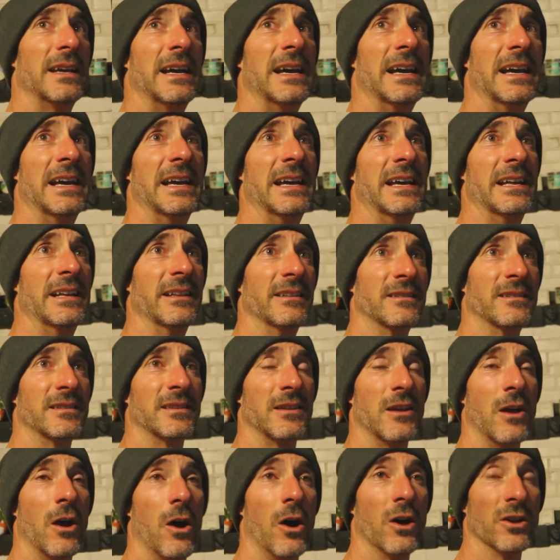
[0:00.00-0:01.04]

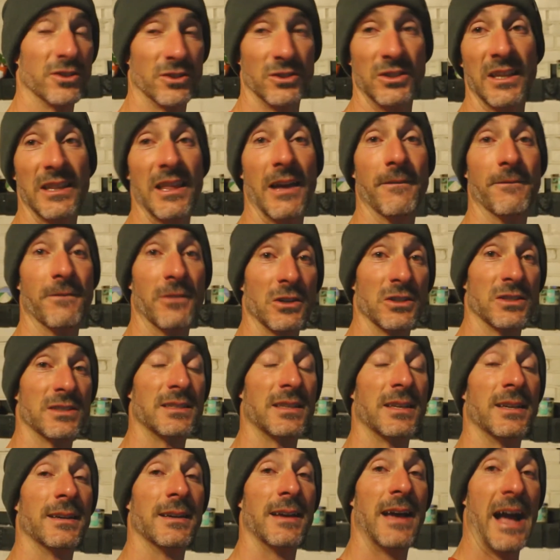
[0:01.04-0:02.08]
and also did that
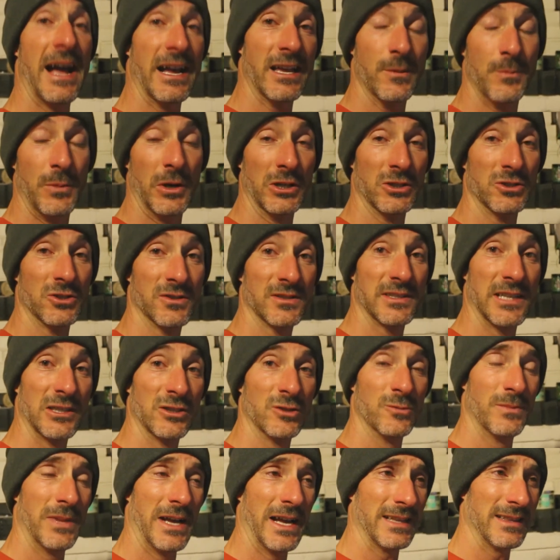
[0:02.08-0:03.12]
first acupuncture
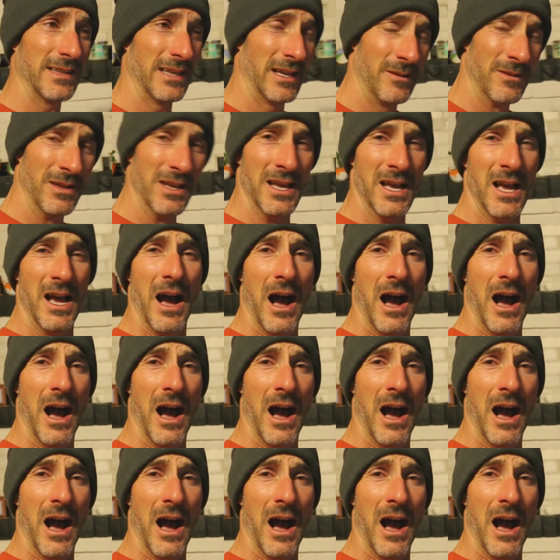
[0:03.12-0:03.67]
session back then.